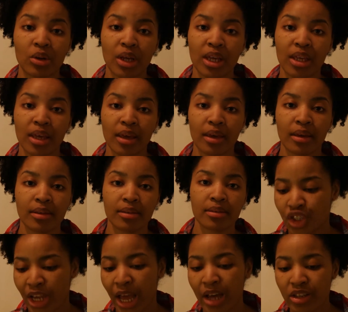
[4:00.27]
on their kids.
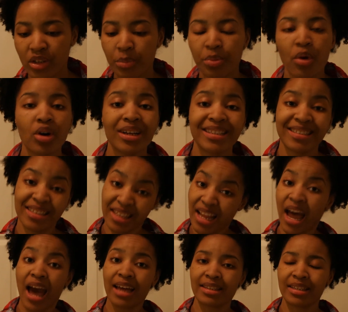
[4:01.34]
Child support is
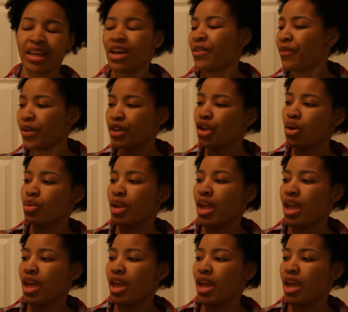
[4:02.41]
not for your